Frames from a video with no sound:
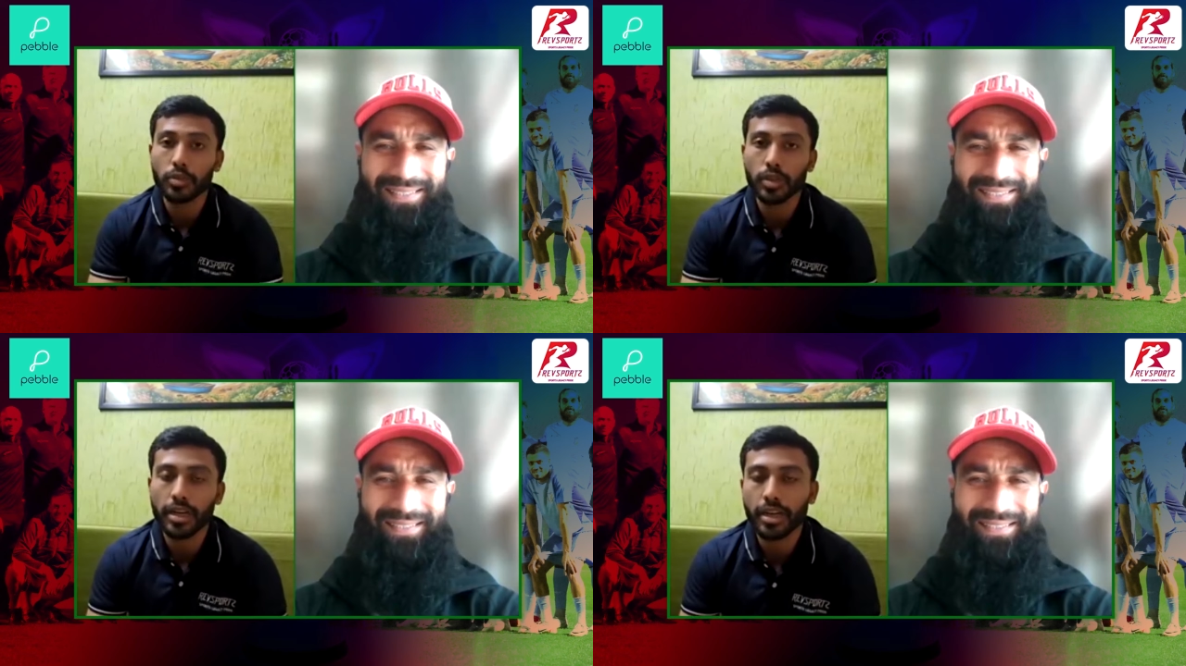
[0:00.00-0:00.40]

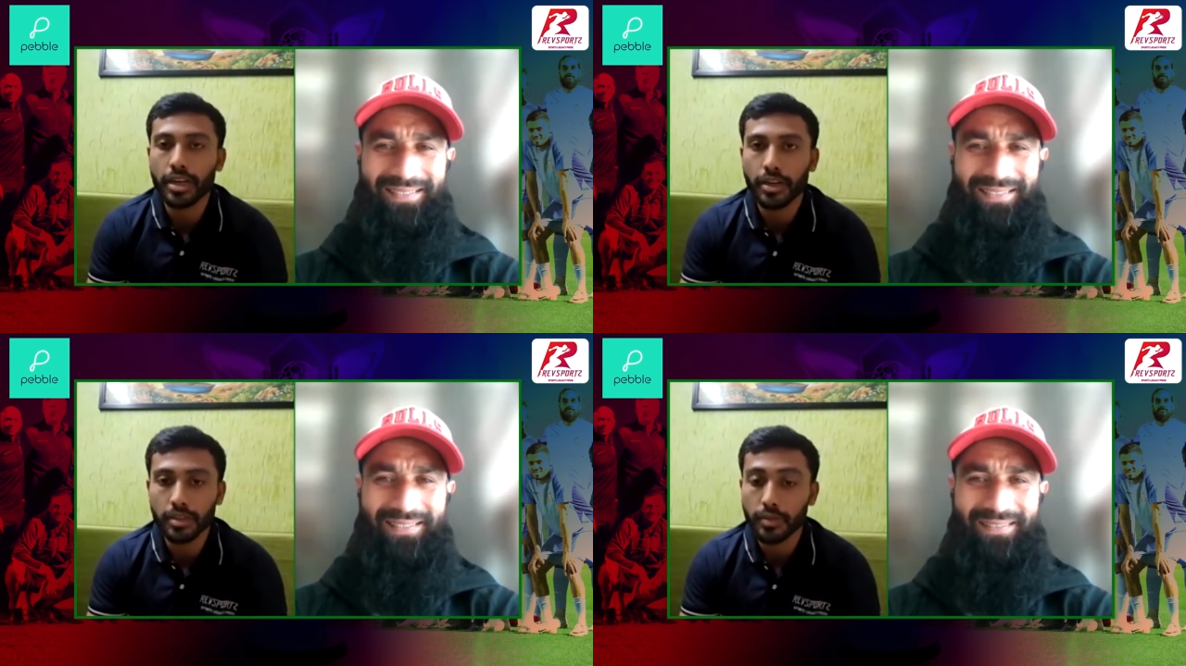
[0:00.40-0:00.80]
Speaker 1: you that
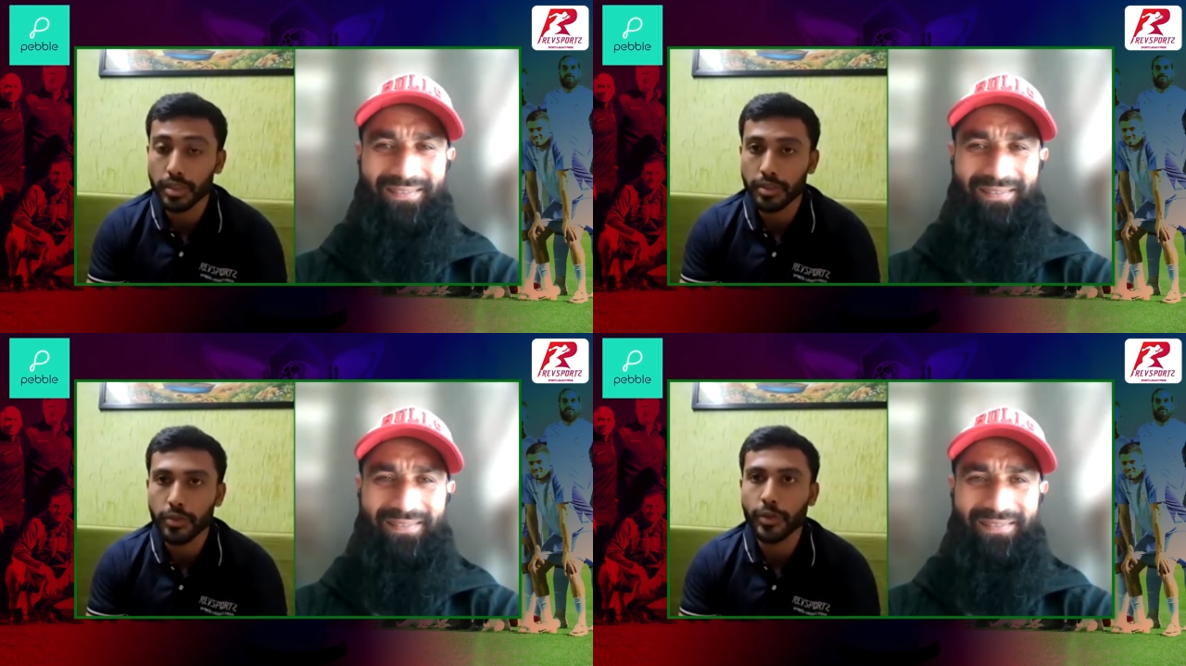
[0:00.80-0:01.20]
uh,
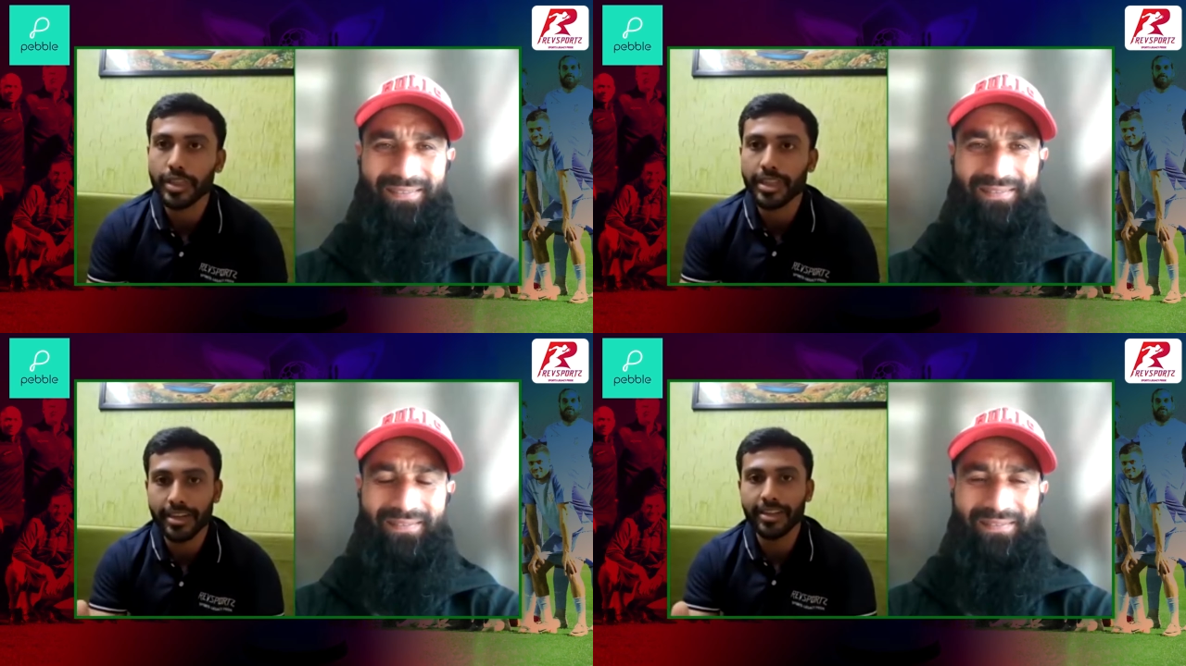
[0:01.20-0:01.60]
even
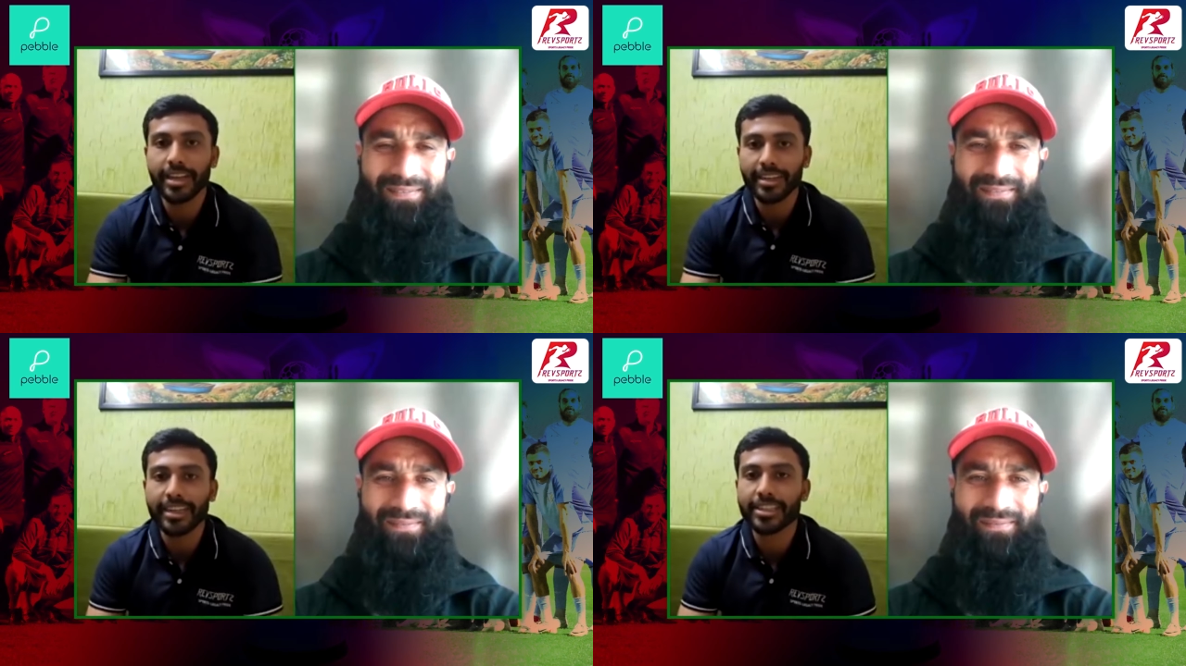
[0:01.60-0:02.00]
with that
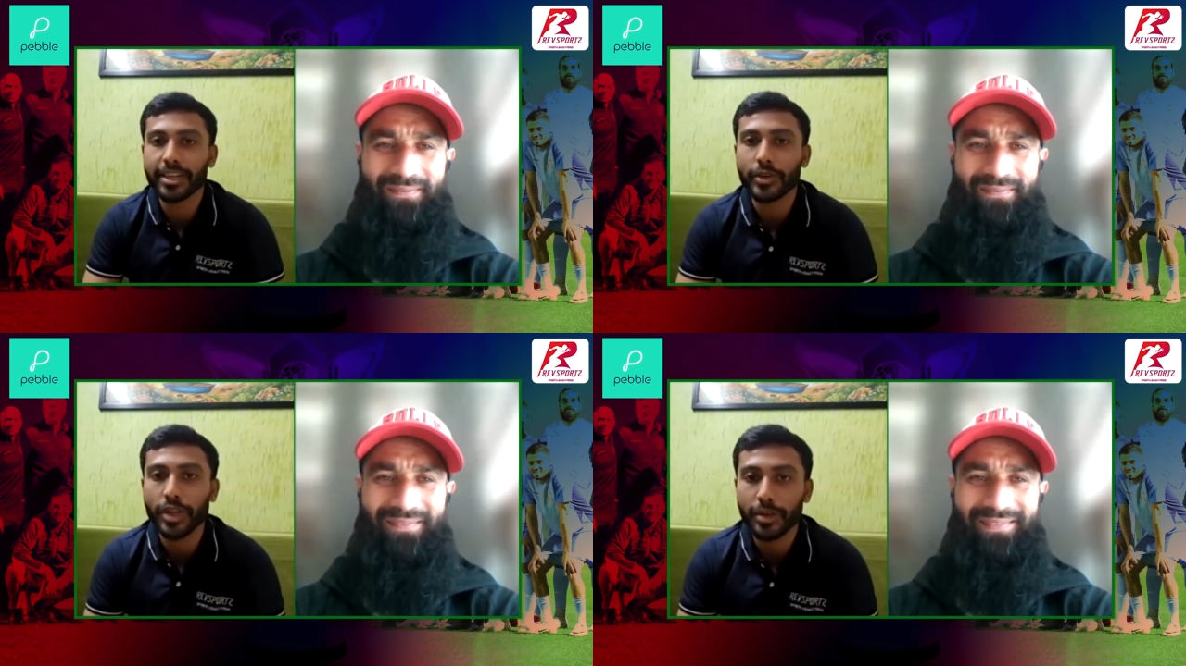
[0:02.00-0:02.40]
hectic
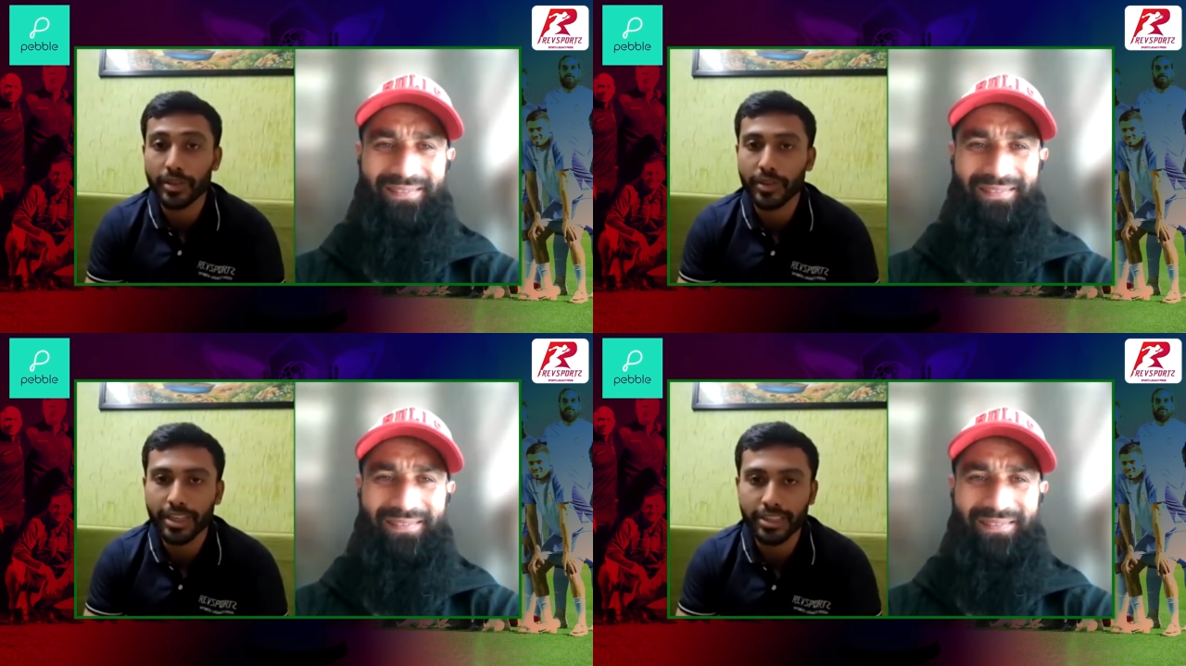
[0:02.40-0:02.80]
schedule, have
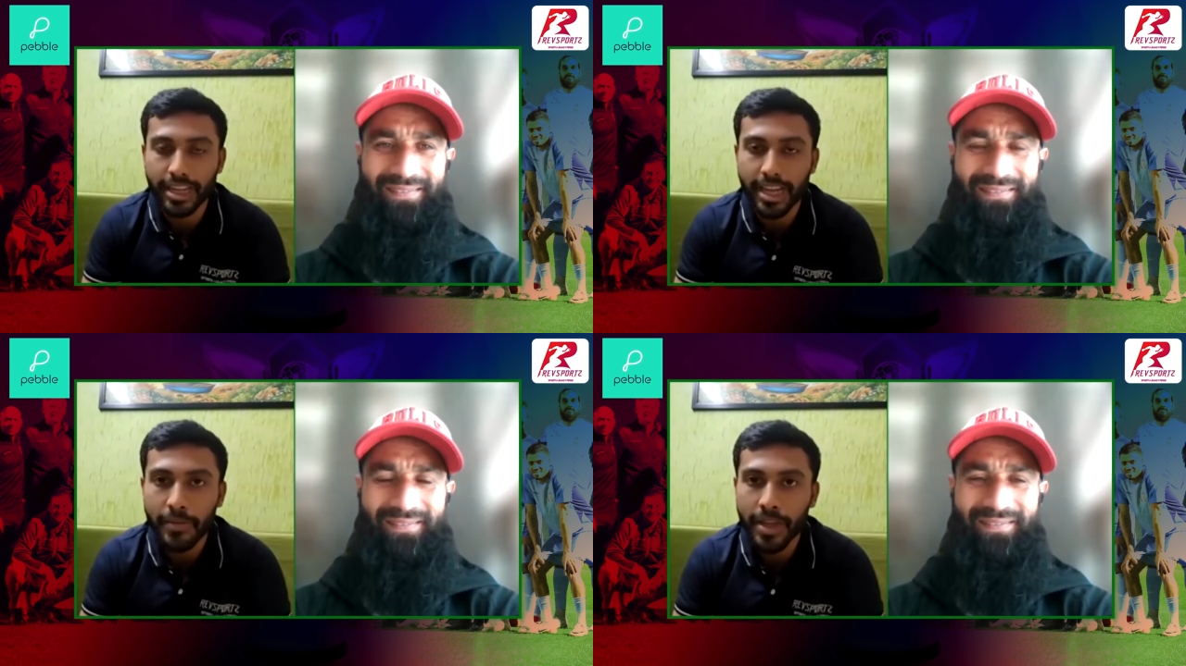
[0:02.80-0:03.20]
given us
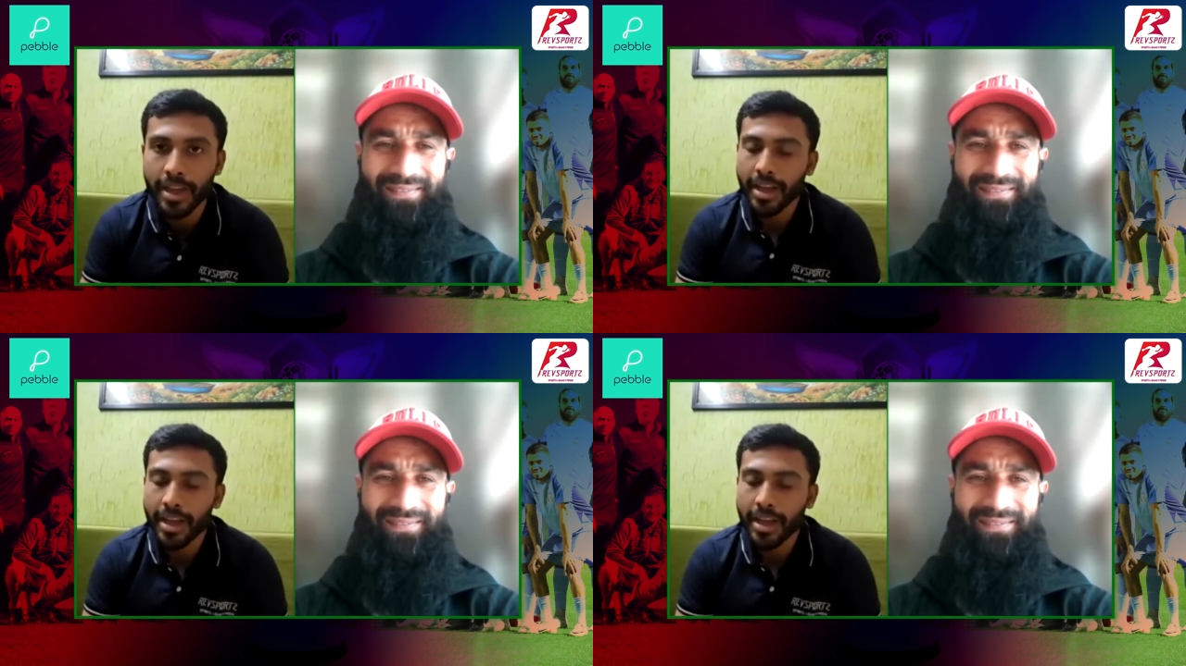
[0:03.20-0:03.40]
time